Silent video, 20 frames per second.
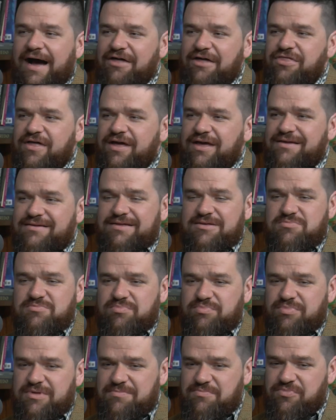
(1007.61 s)
I think it
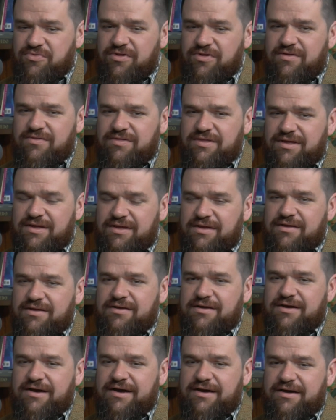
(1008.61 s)

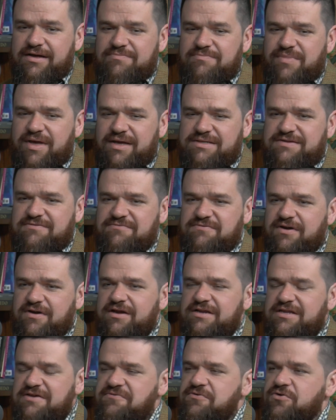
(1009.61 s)
completely uh, it makes it
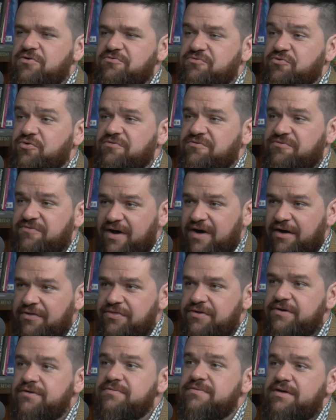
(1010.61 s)
very difficult for a
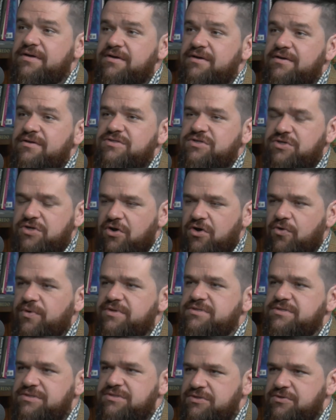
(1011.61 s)
father to know
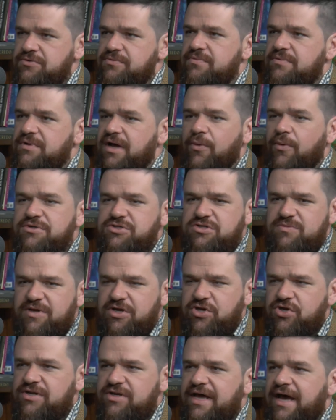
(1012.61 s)
what to do. I want you to
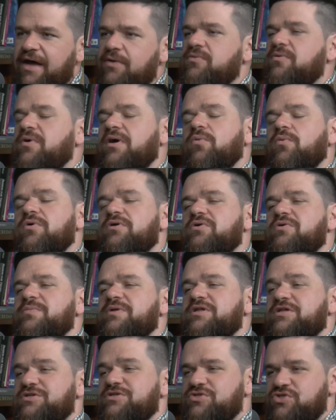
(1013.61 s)
be a good dad. Great. What do you
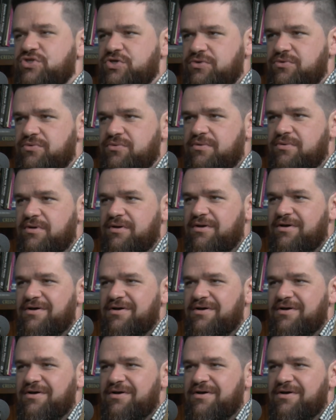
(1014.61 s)
want me to do?